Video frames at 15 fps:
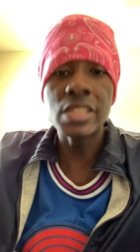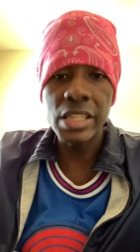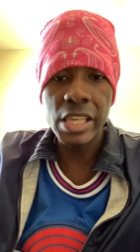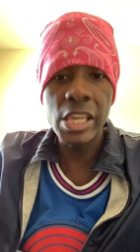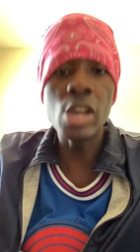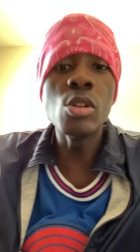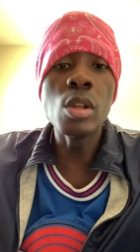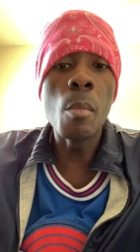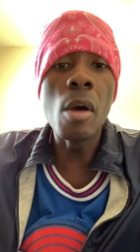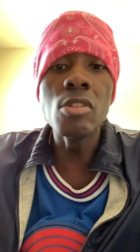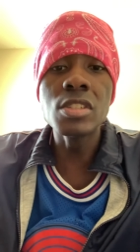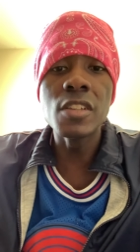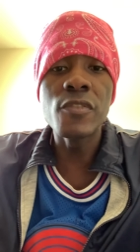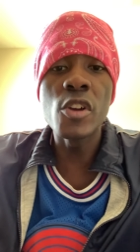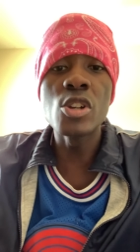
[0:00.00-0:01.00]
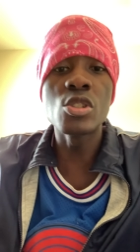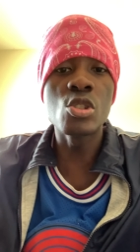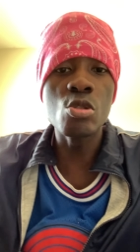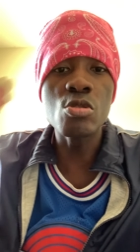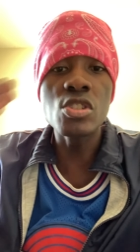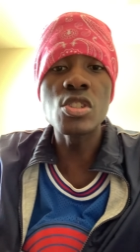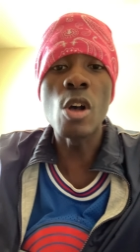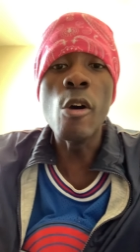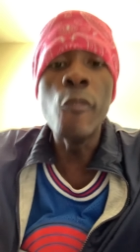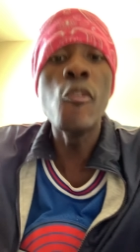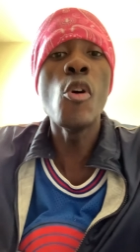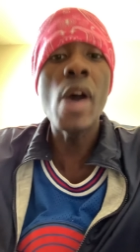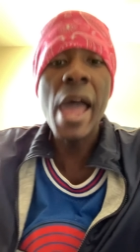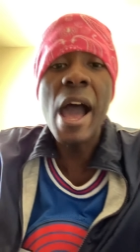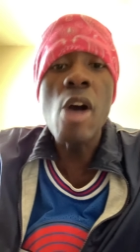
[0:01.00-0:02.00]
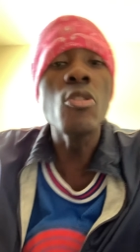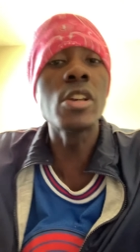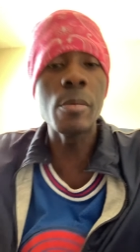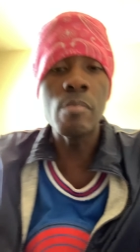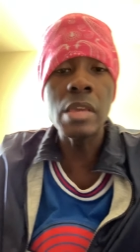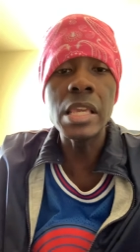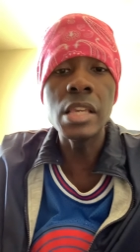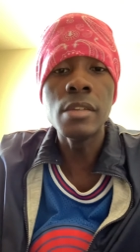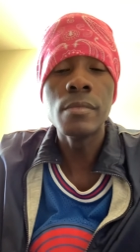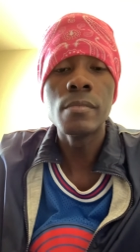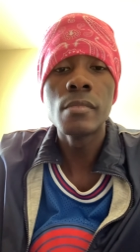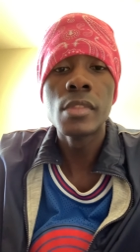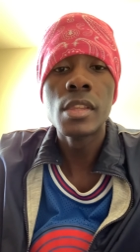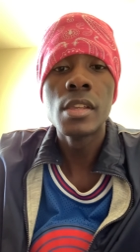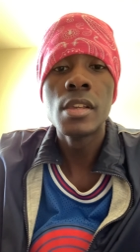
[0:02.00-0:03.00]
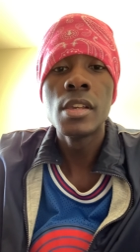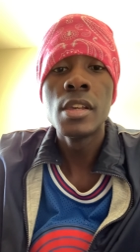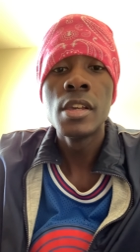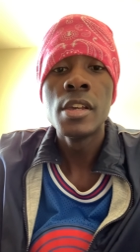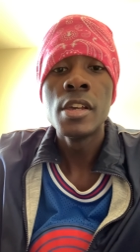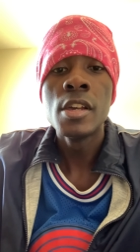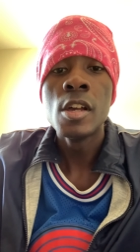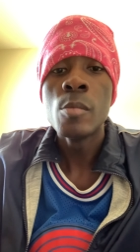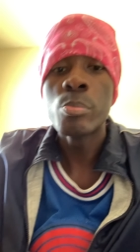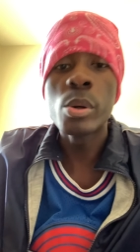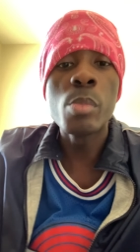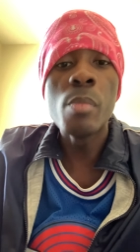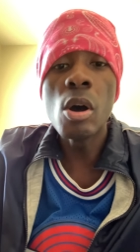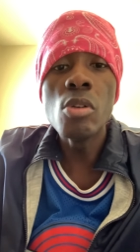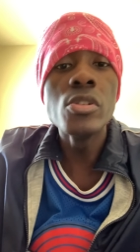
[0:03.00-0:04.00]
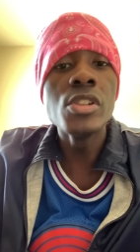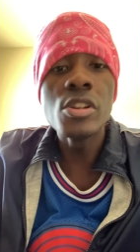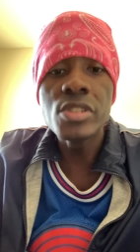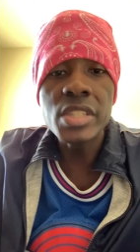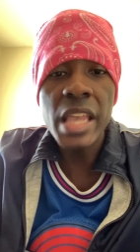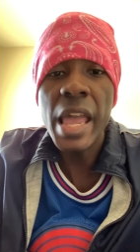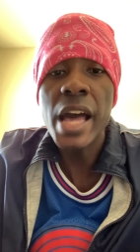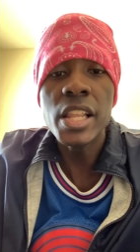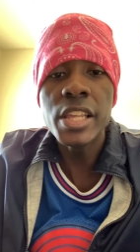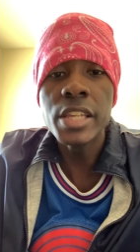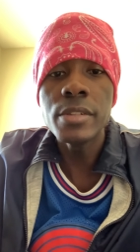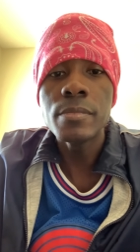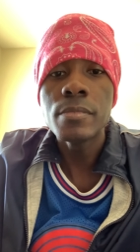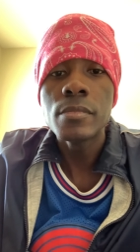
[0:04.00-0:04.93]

to heal the multiverse through soulful alchemy promoting their talent,